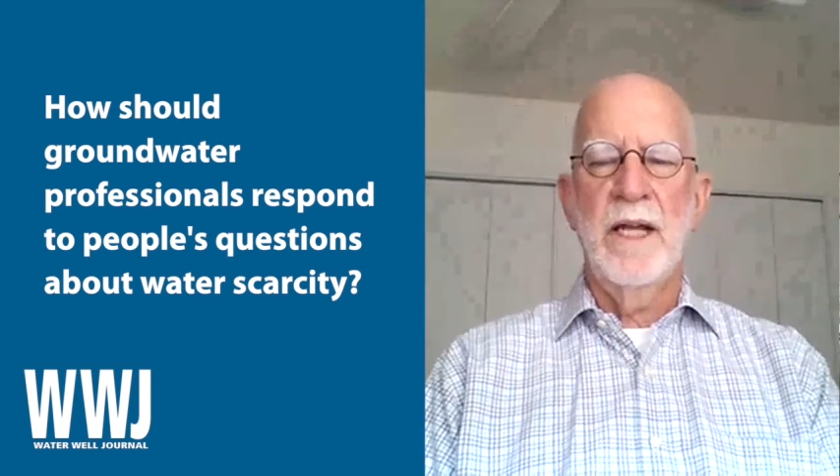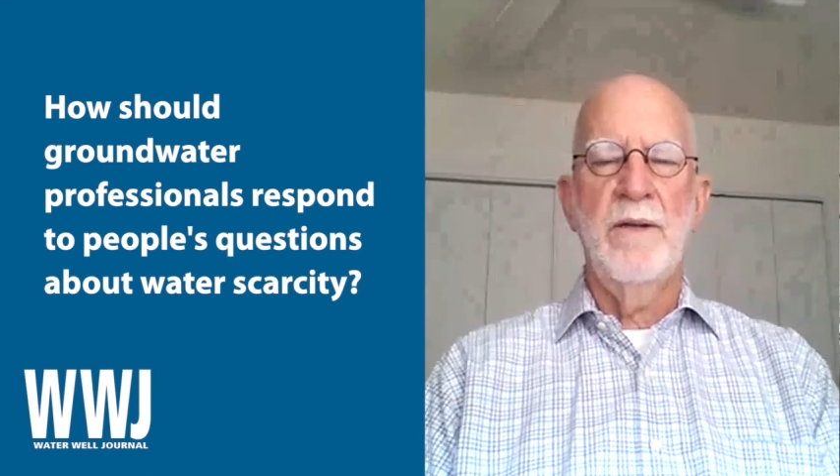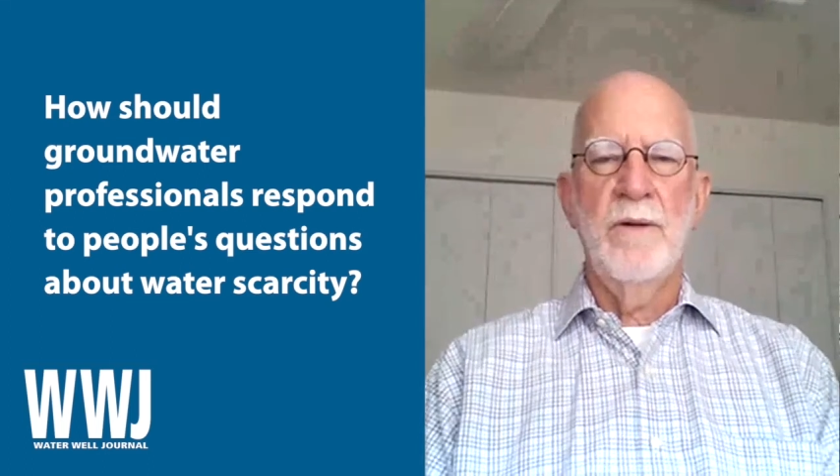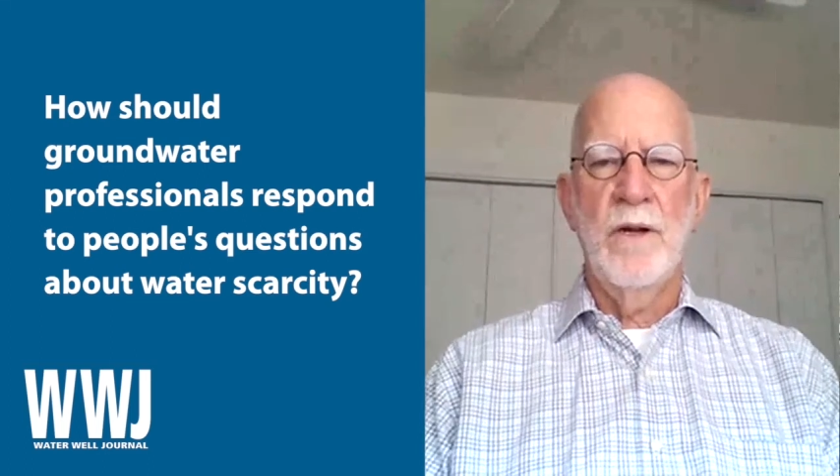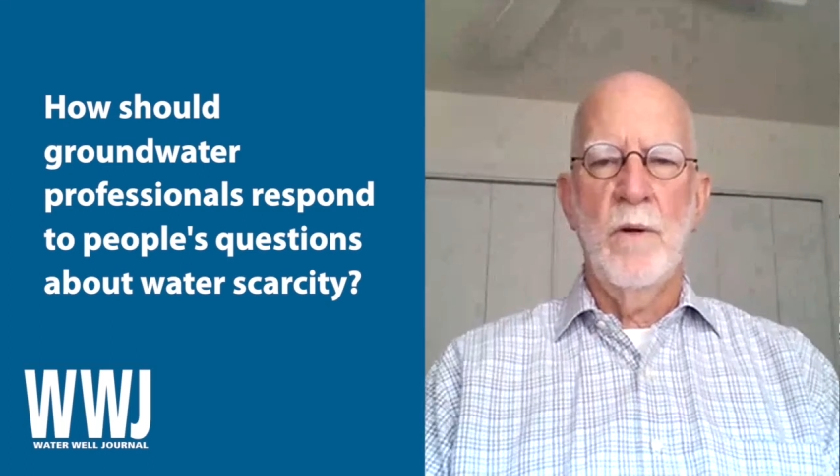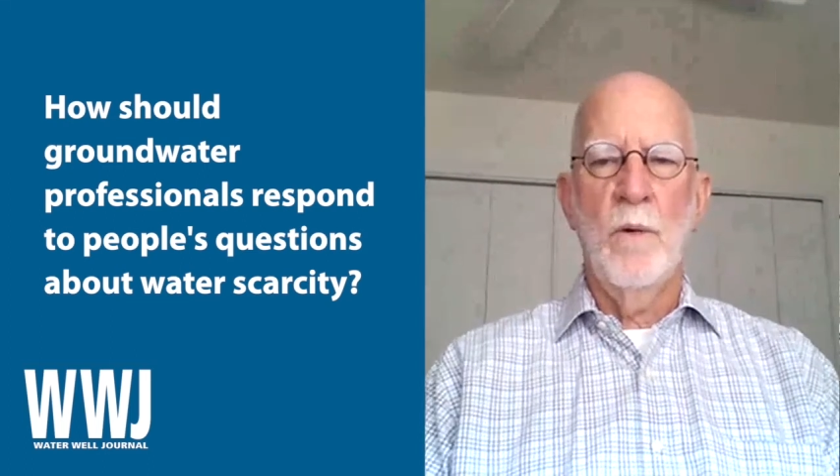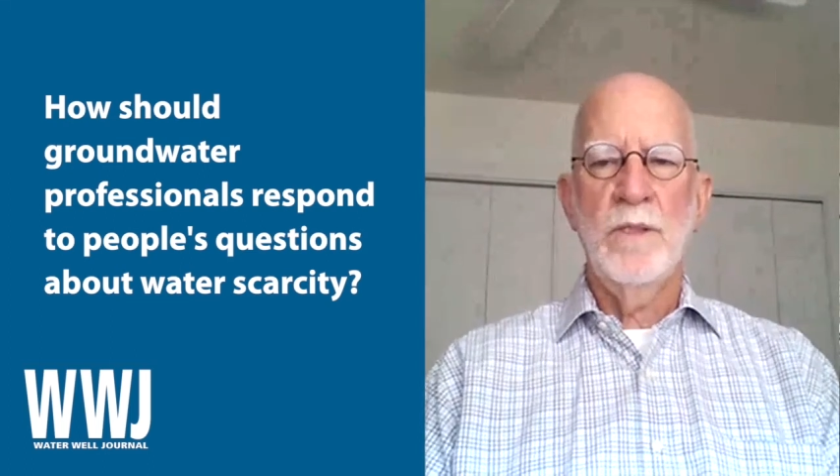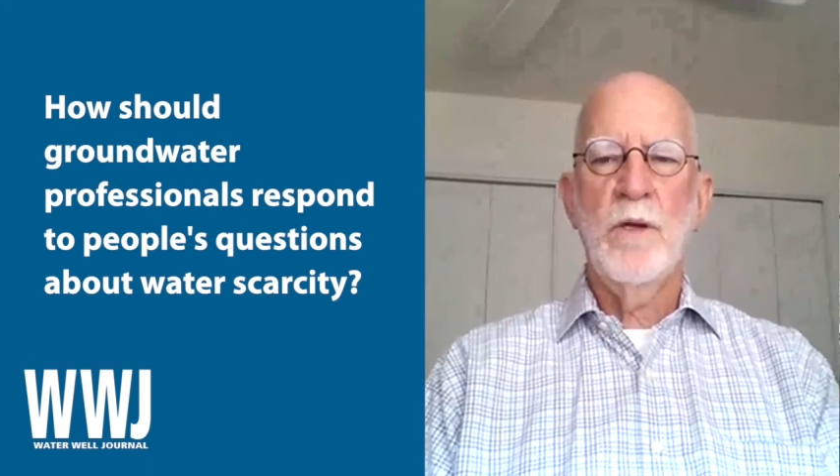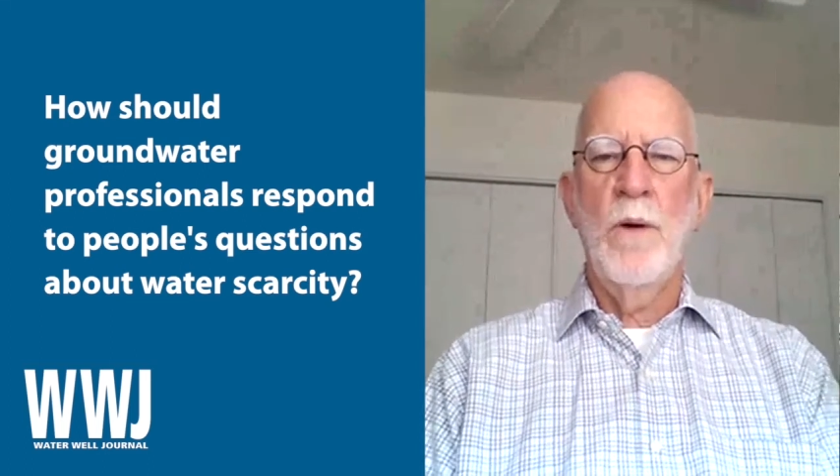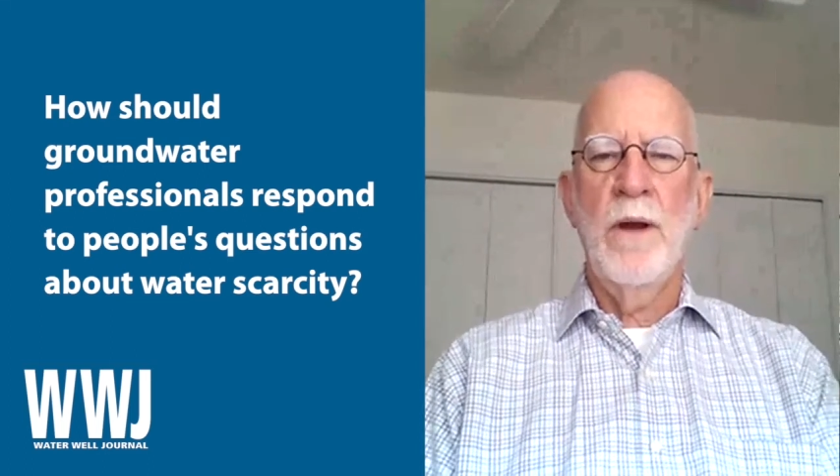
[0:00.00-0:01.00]
and
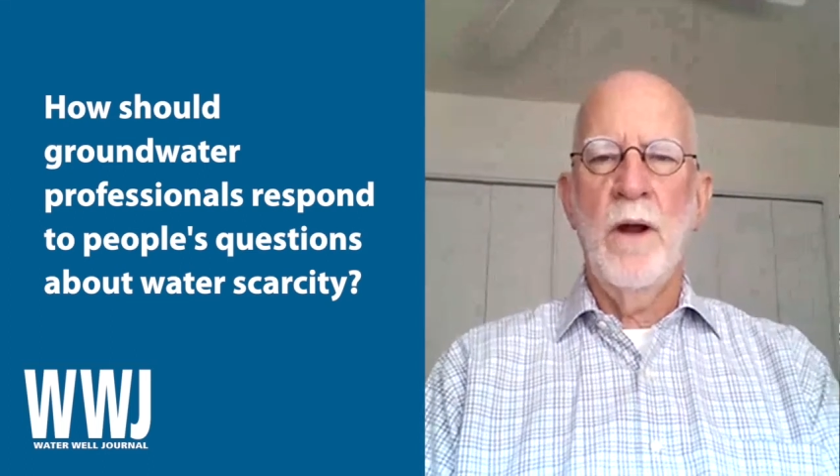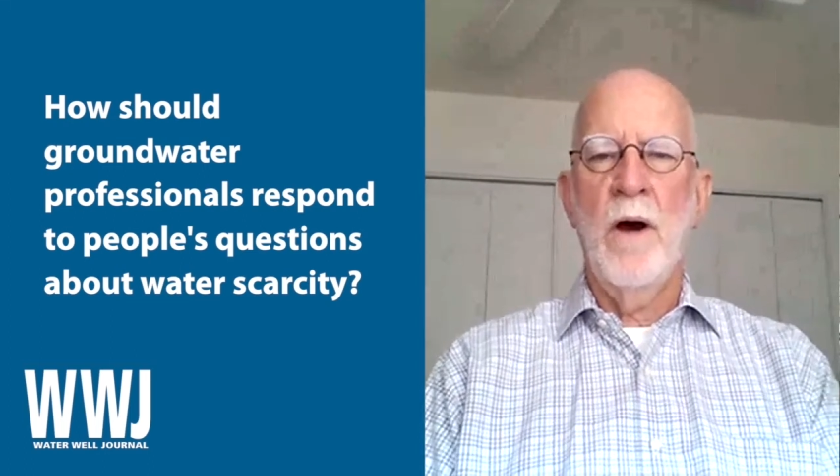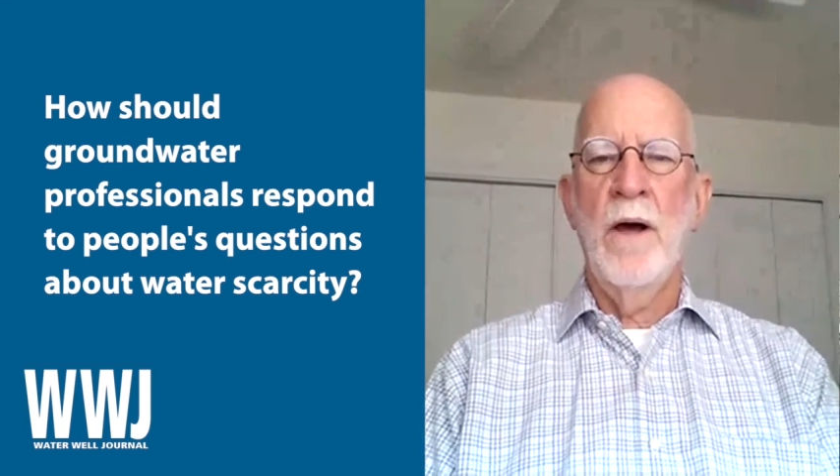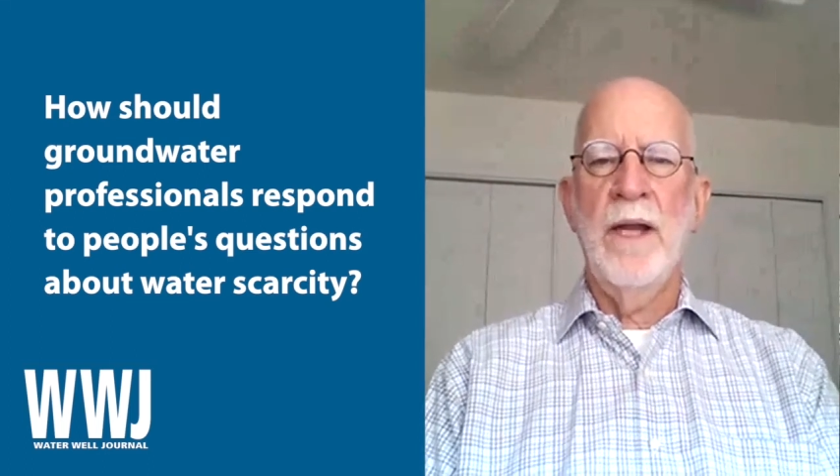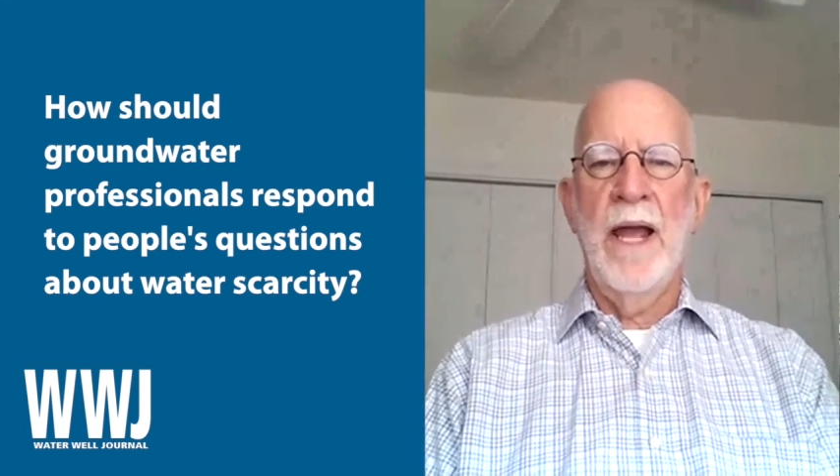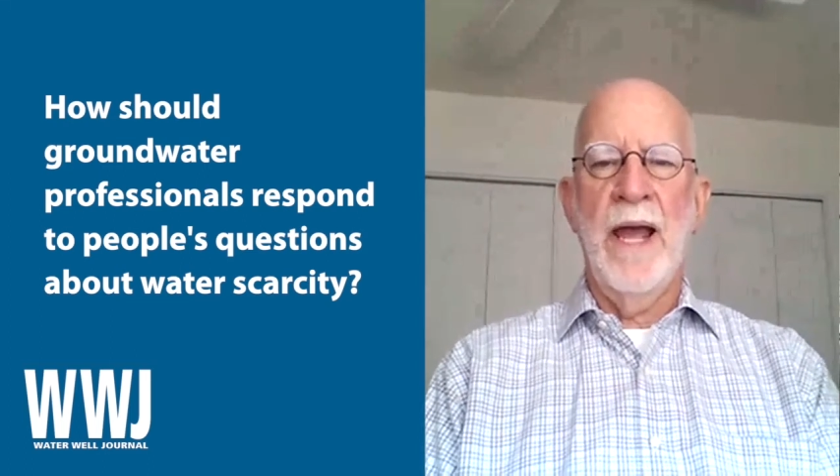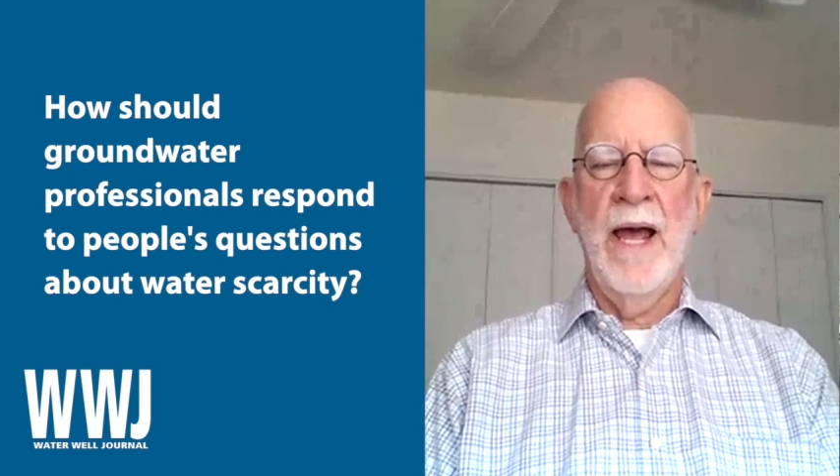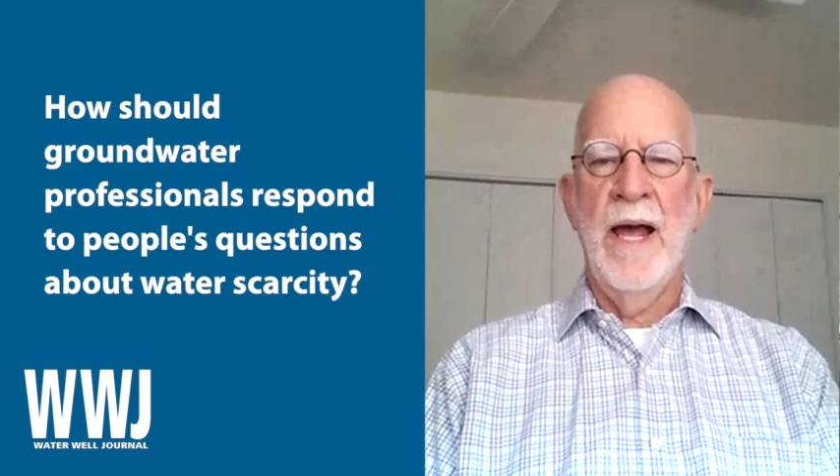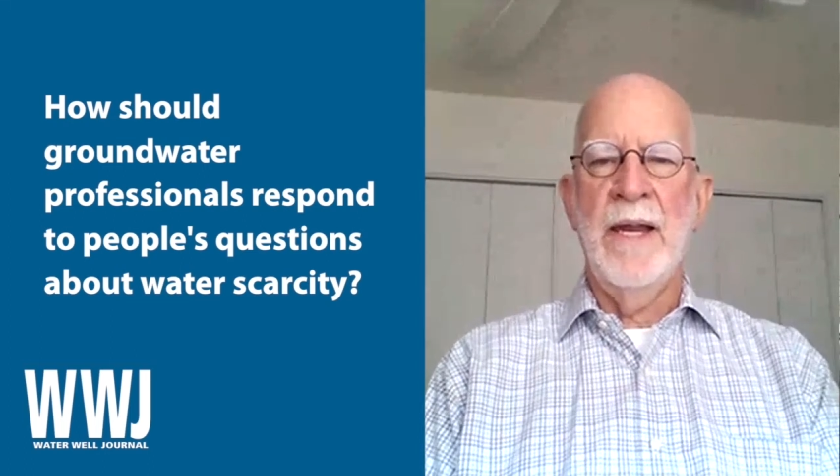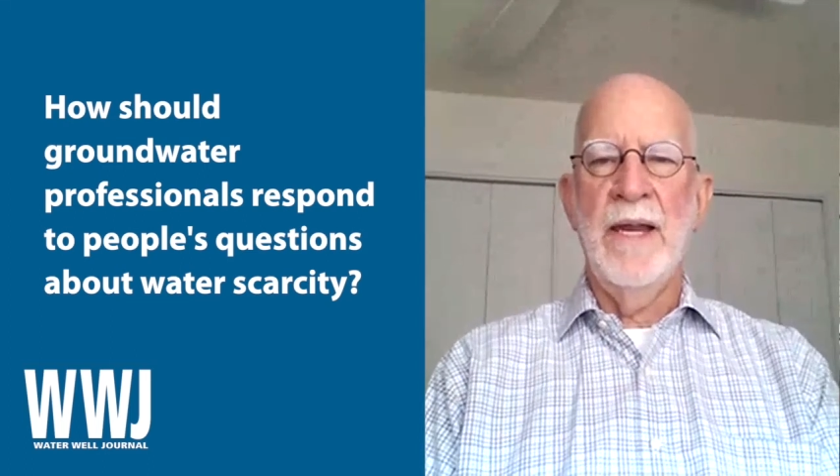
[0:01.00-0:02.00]
what's going on
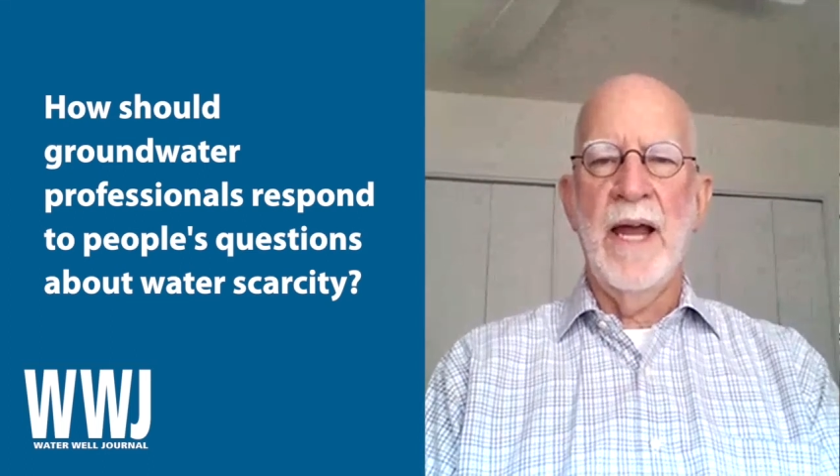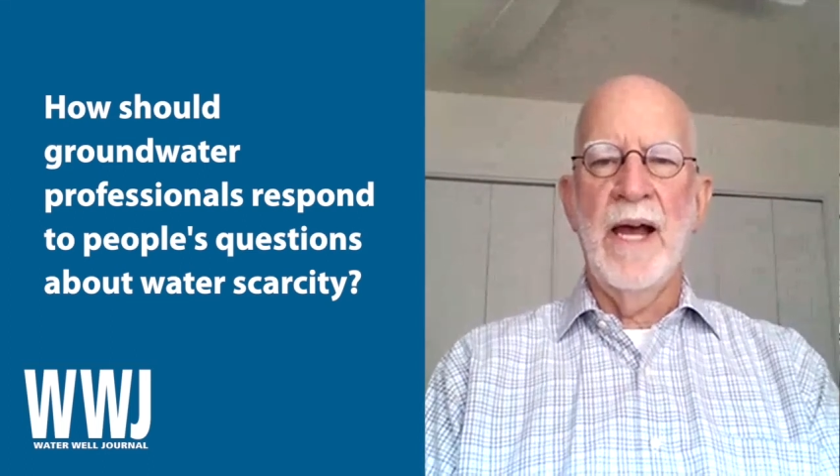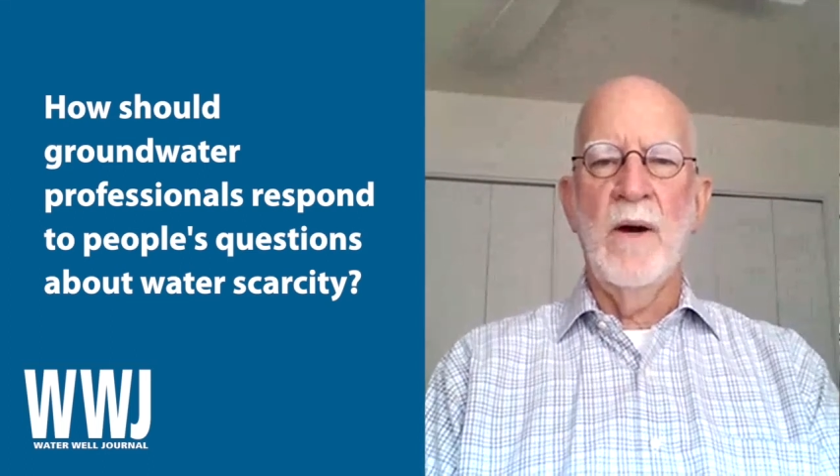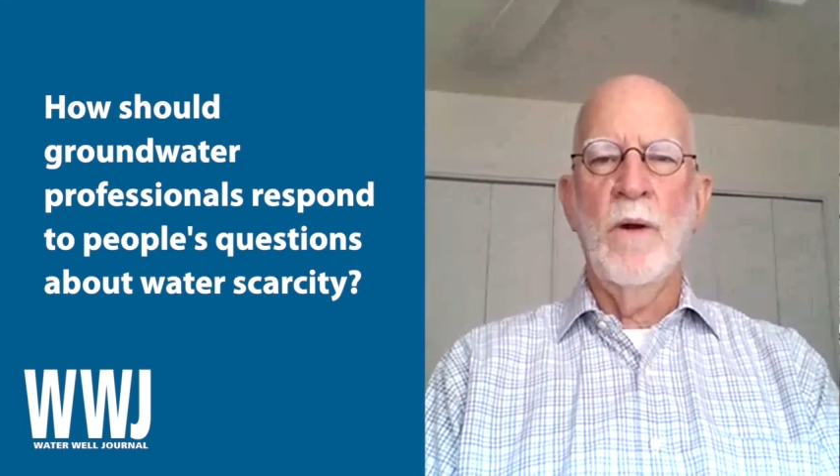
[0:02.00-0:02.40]
and